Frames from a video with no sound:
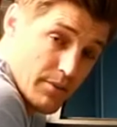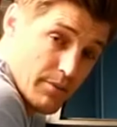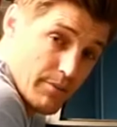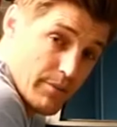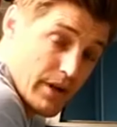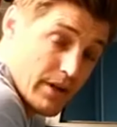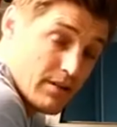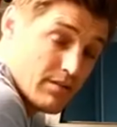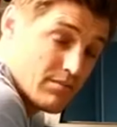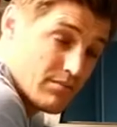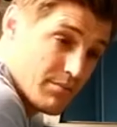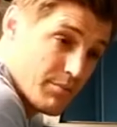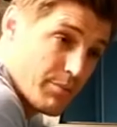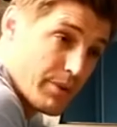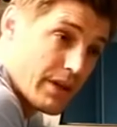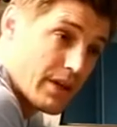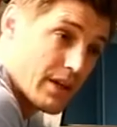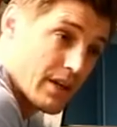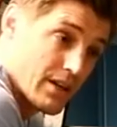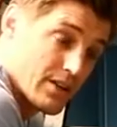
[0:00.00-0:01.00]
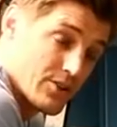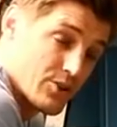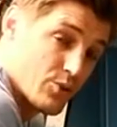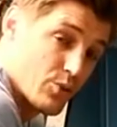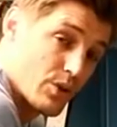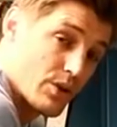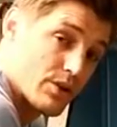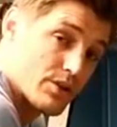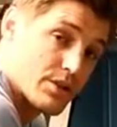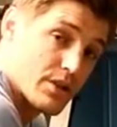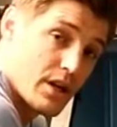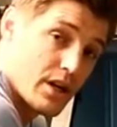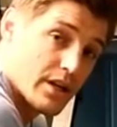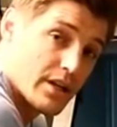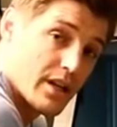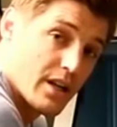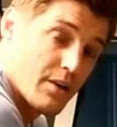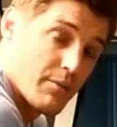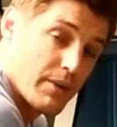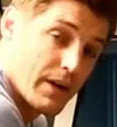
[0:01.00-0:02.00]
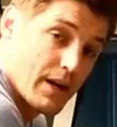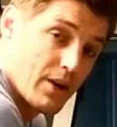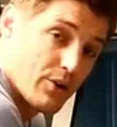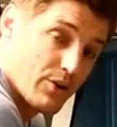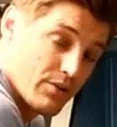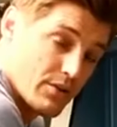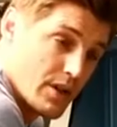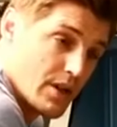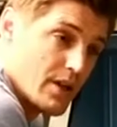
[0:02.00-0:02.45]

But because we're talking about